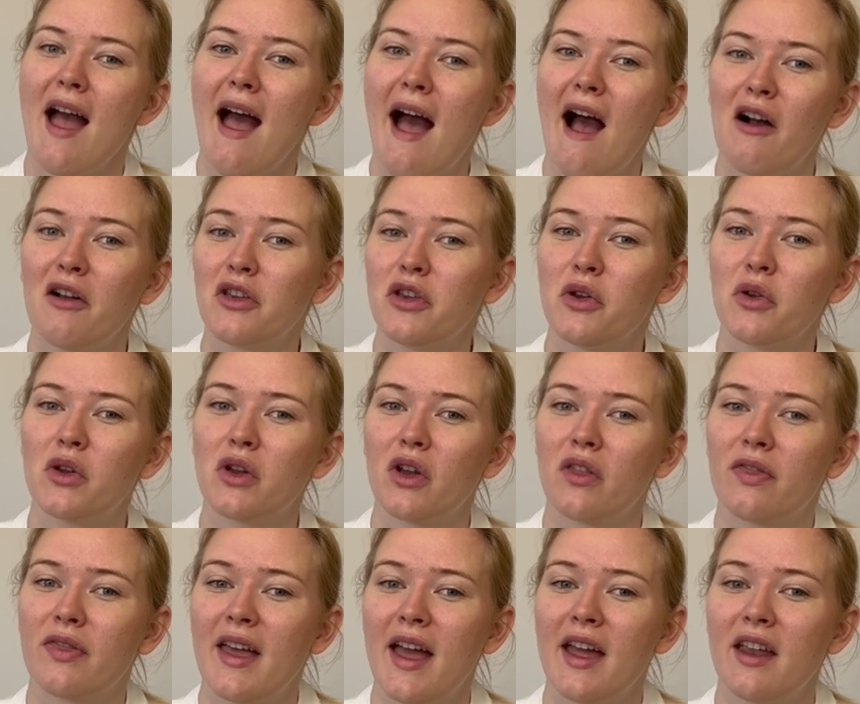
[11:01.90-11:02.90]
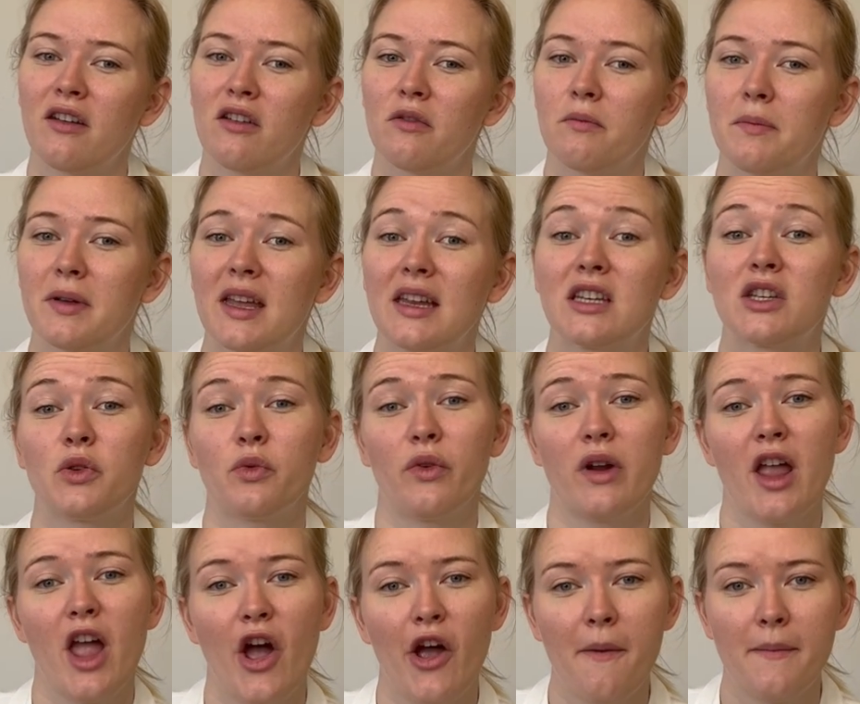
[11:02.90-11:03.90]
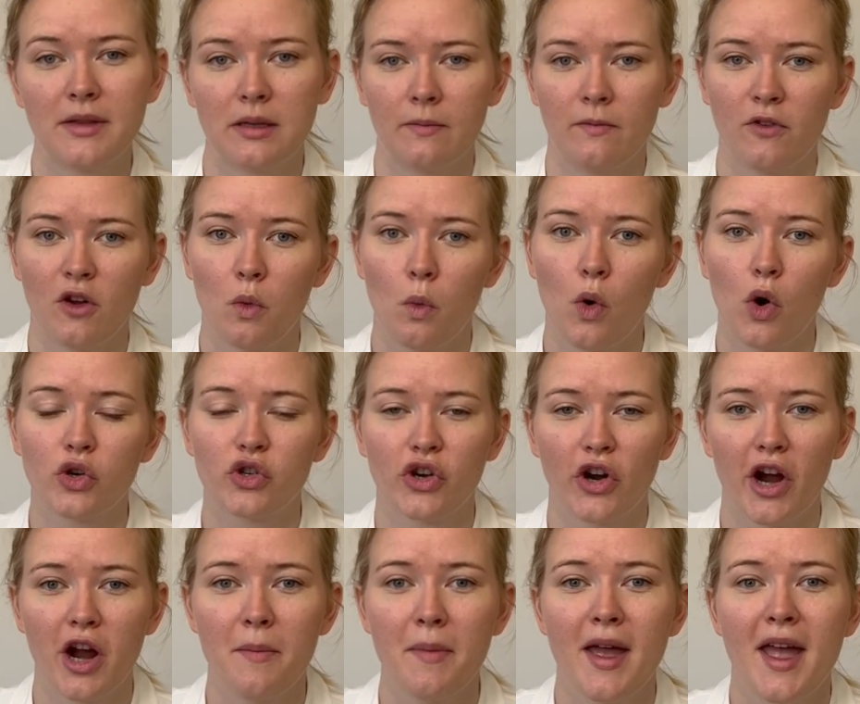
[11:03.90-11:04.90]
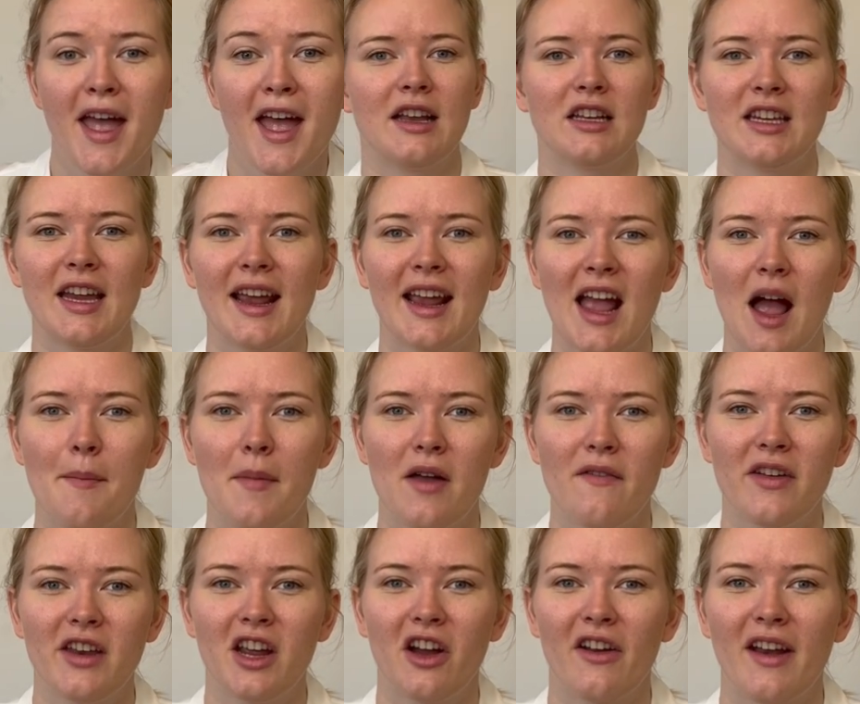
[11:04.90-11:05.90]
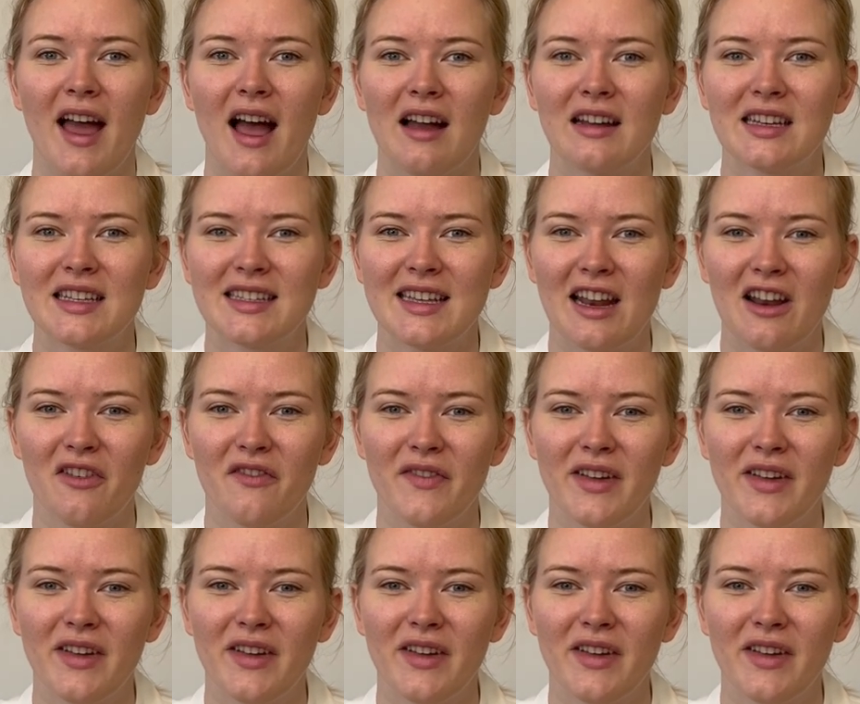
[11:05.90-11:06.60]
how you could then begin to rehome some of your wardrobe, check out my video on how to sell on